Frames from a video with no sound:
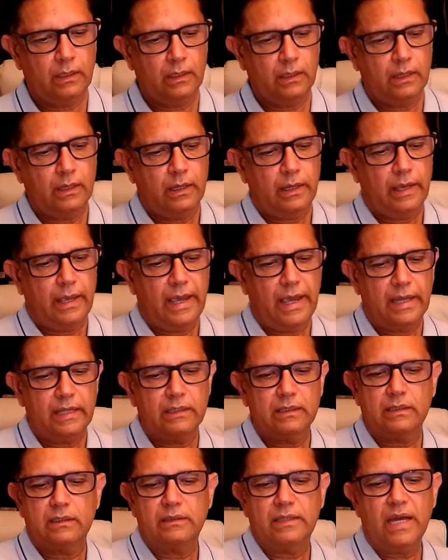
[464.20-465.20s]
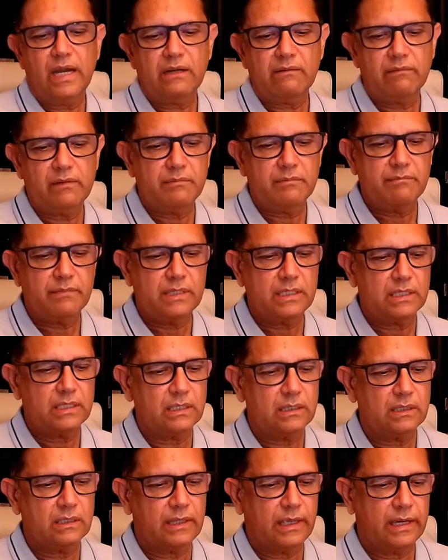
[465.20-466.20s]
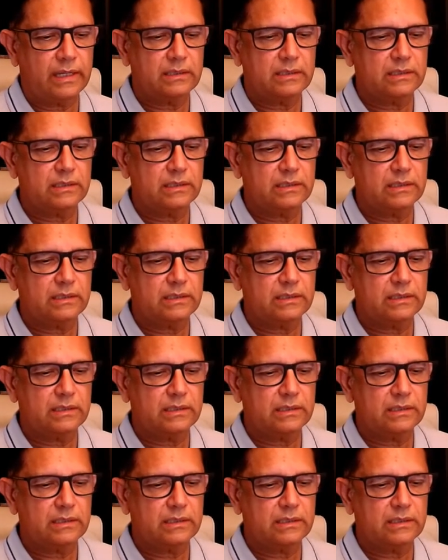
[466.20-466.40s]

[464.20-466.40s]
and that will mean that